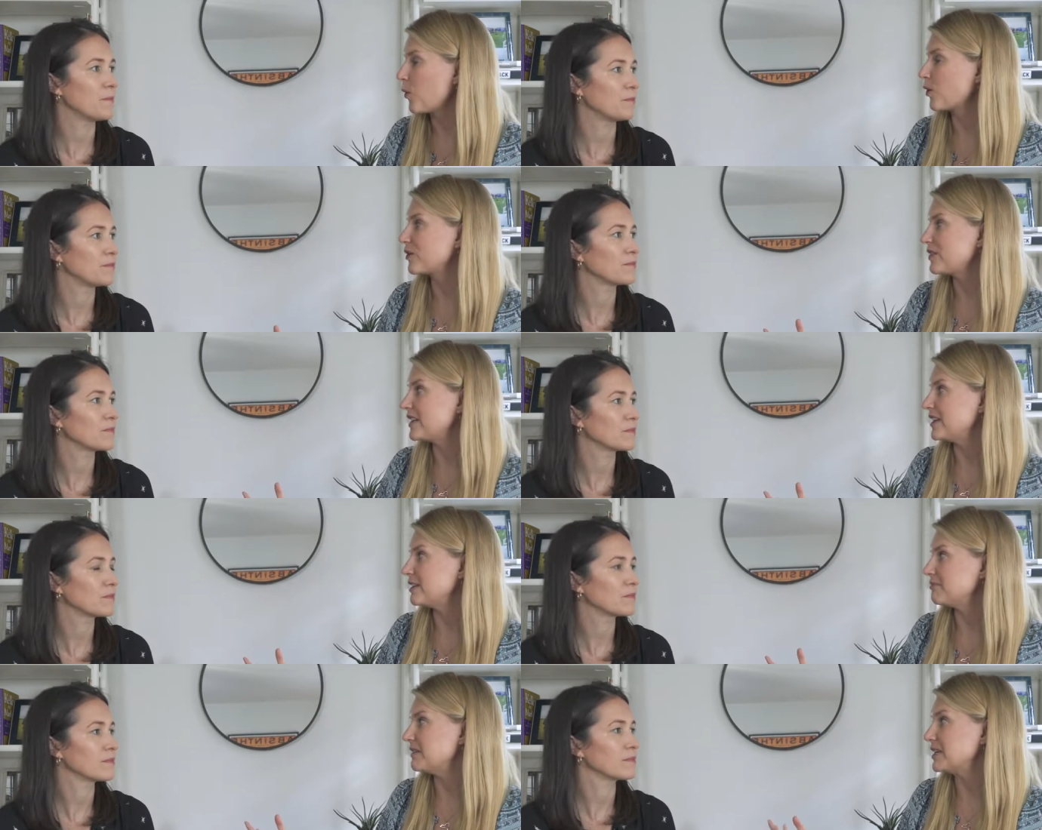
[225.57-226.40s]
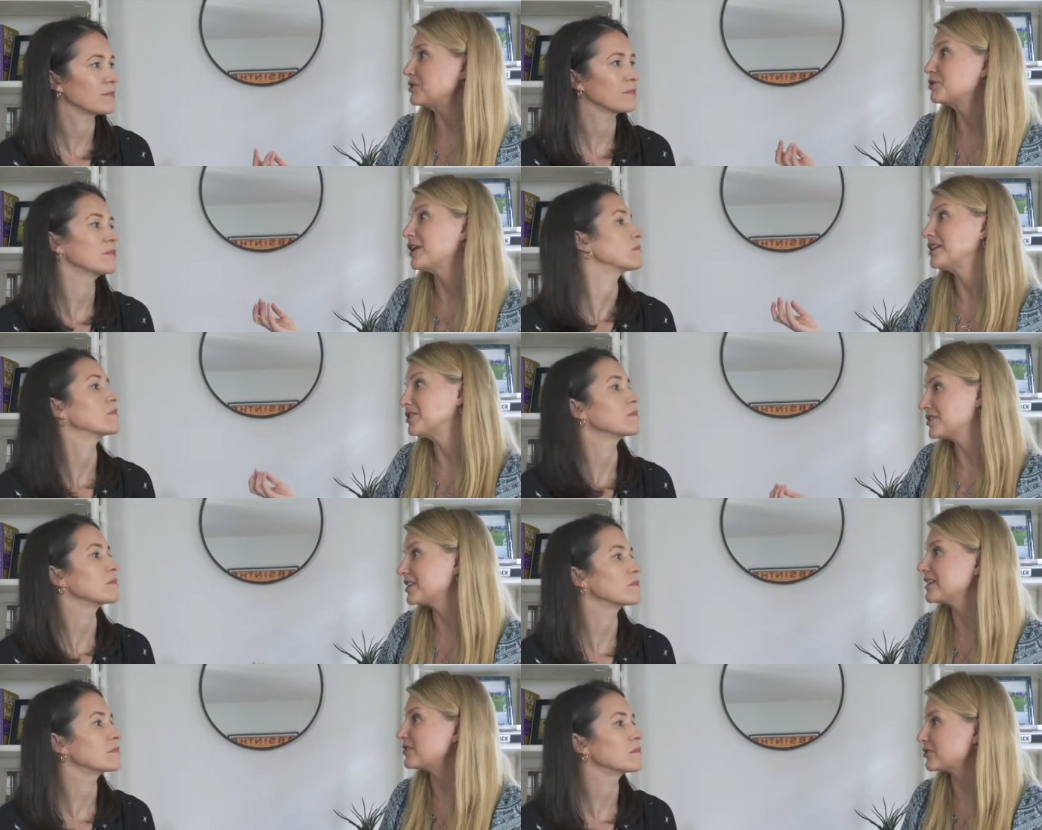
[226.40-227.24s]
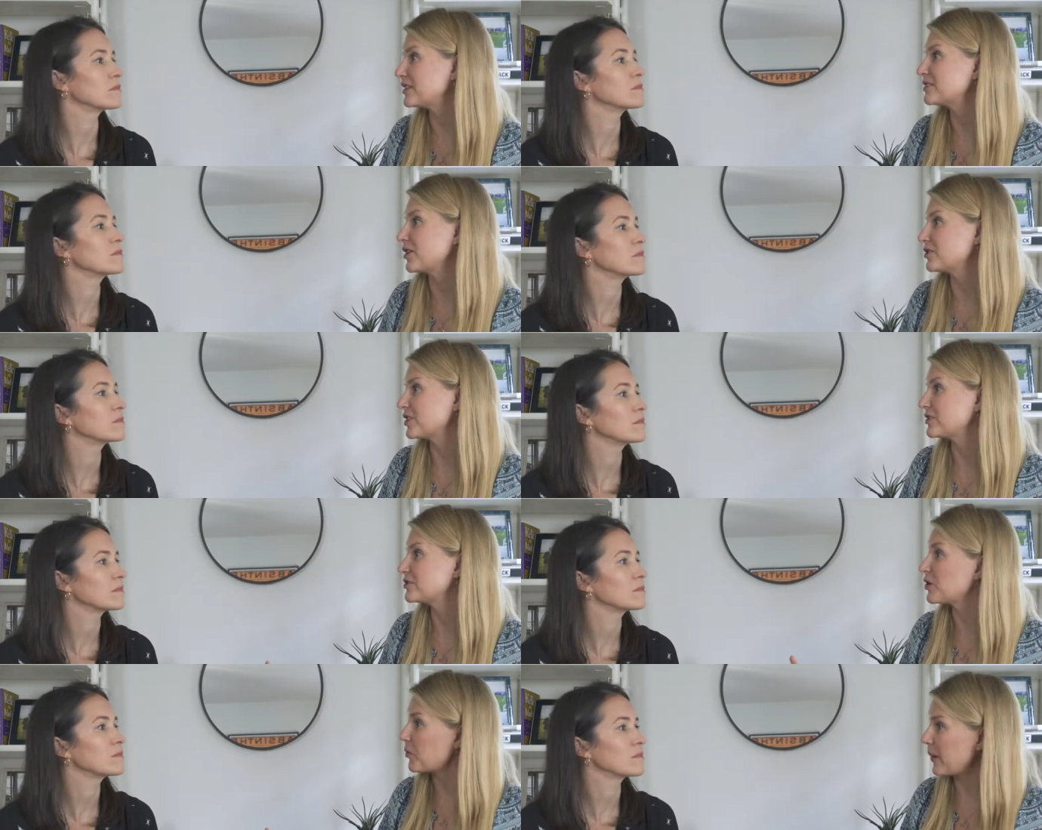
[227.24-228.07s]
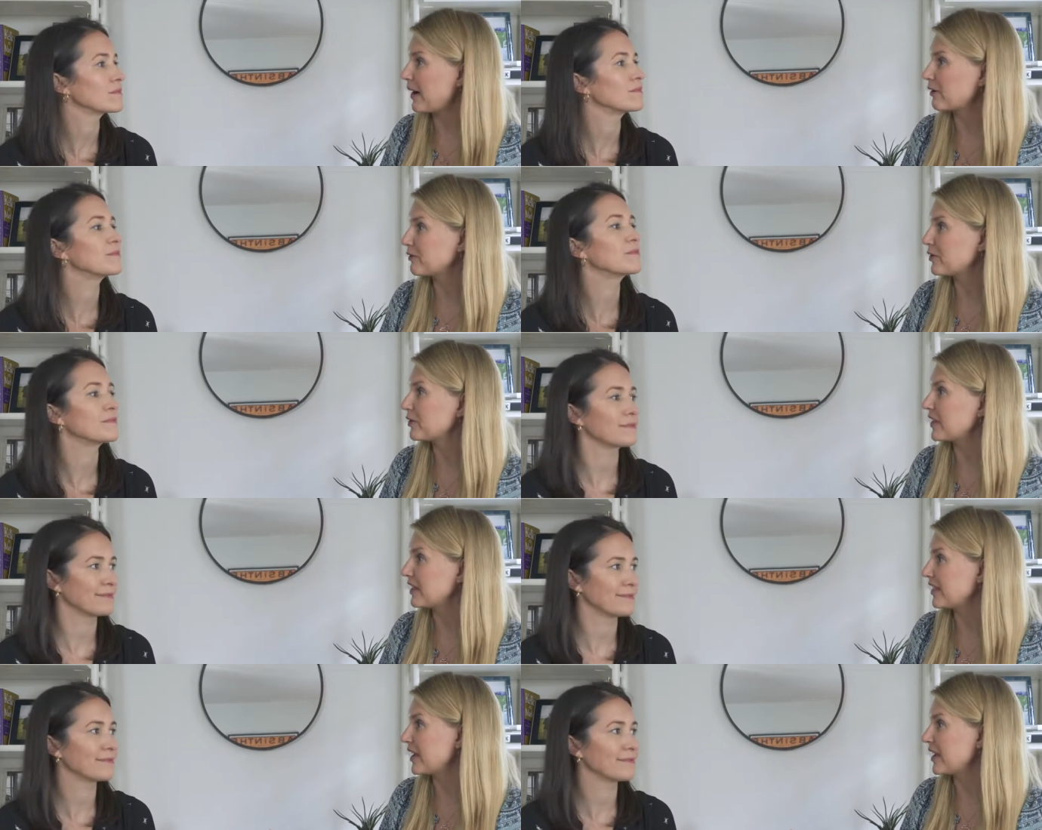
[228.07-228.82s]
Speaker 1: or the entrenched interests are just so powerful they mm-hmm.